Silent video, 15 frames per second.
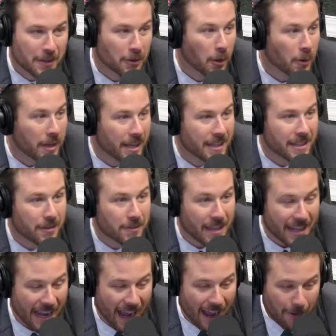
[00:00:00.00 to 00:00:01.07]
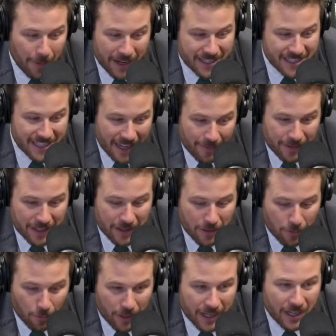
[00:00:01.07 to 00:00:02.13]
Located there, that Highway
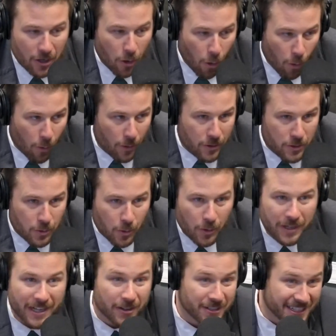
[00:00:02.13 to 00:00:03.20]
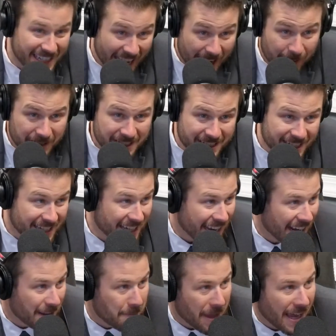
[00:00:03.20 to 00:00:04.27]
73 corridor near Davidson,
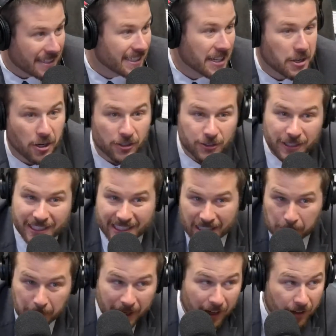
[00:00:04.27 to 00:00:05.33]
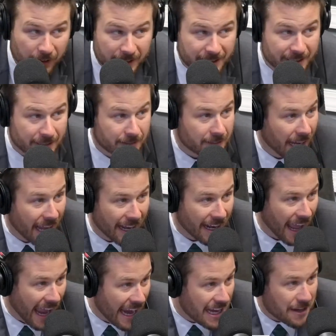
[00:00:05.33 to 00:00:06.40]
kind of backside. You could also get to Ckezepis and
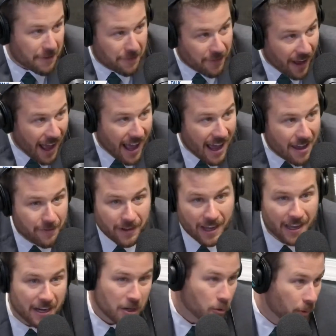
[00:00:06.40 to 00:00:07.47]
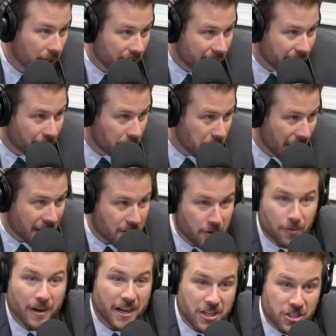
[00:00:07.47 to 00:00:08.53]
85 kind of quickly from that
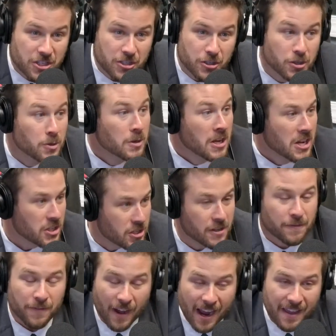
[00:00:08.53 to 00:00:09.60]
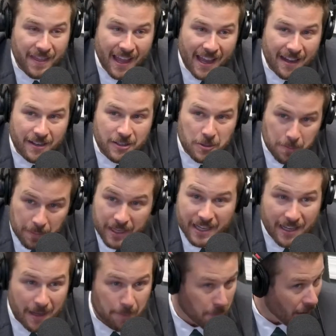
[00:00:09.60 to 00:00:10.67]
direction too. Do you find that to be
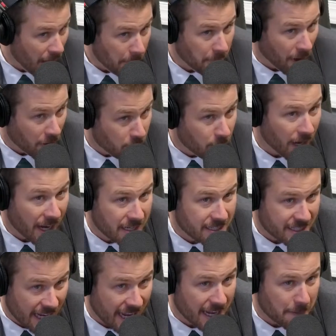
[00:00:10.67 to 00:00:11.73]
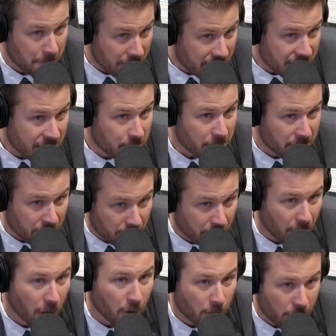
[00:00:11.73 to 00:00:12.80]
a pop? Are you guys staying busy with the
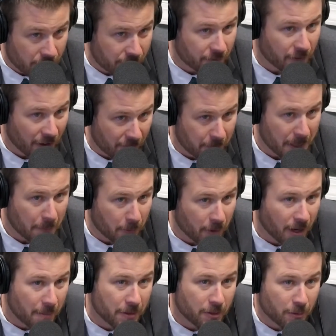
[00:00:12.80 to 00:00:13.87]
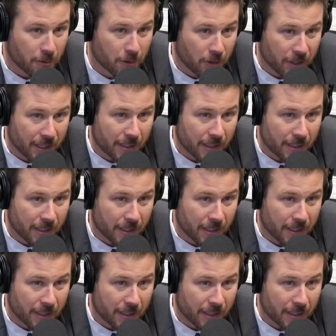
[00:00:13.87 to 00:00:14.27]
flow of people coming through and looking?